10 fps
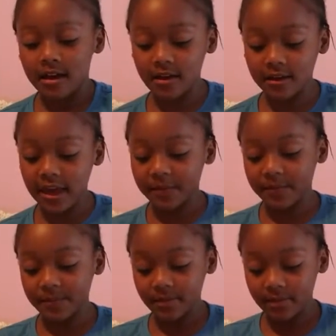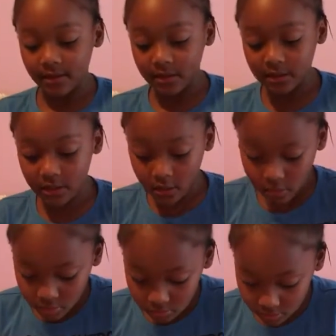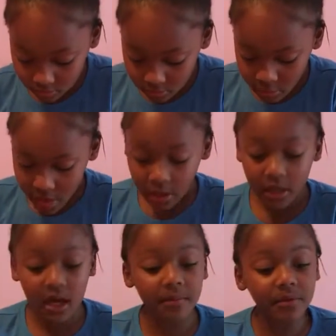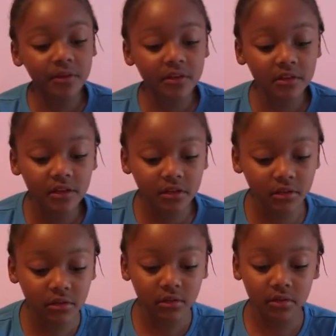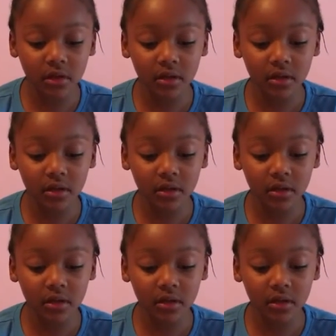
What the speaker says: Okay, so it comes with a little